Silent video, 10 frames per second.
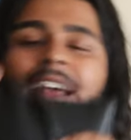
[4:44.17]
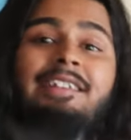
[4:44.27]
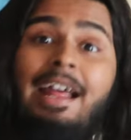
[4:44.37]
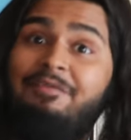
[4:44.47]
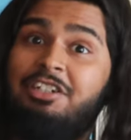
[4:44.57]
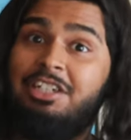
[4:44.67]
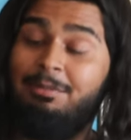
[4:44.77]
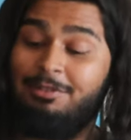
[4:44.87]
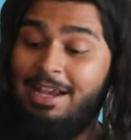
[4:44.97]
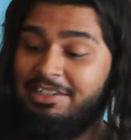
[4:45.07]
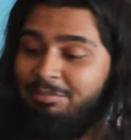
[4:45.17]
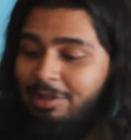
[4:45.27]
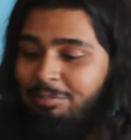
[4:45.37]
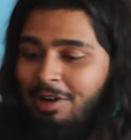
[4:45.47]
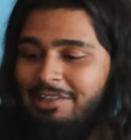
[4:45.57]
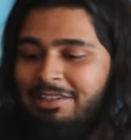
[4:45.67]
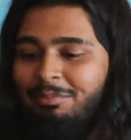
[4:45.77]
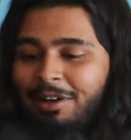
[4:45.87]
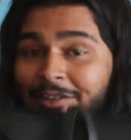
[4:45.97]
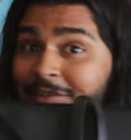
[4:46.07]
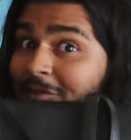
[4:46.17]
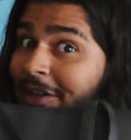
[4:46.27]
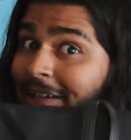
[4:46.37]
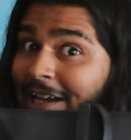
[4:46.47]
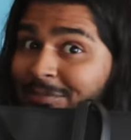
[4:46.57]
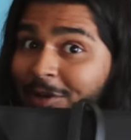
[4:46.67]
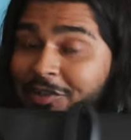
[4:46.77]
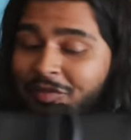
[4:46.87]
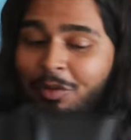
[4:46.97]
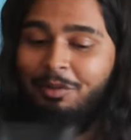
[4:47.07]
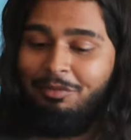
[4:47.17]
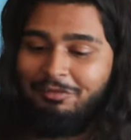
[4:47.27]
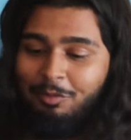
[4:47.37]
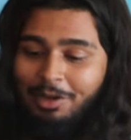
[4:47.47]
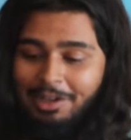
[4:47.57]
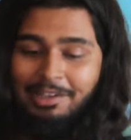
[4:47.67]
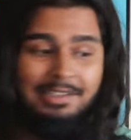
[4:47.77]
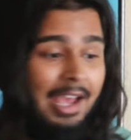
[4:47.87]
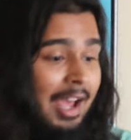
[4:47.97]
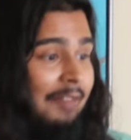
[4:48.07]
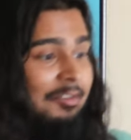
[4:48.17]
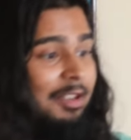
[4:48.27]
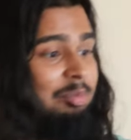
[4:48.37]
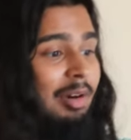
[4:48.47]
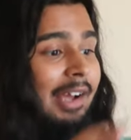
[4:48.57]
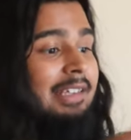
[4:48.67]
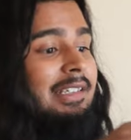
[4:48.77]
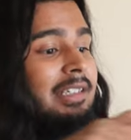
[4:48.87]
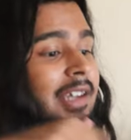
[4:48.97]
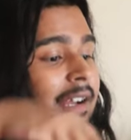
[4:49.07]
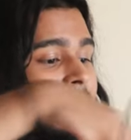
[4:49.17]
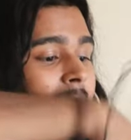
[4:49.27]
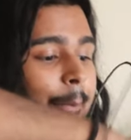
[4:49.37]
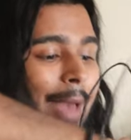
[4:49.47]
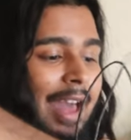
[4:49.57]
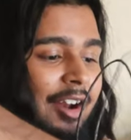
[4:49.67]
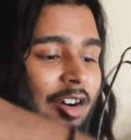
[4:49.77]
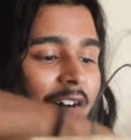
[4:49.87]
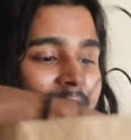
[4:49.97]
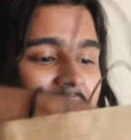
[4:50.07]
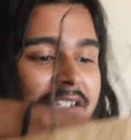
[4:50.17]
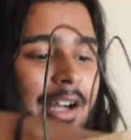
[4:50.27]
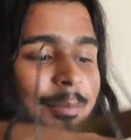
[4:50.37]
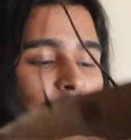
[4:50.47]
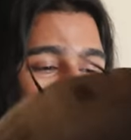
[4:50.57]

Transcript: No, it's not even cheap. It's actually pretty pricey, but it's a really nice purse for what, for what it is. For the price, not bad at all. Next up,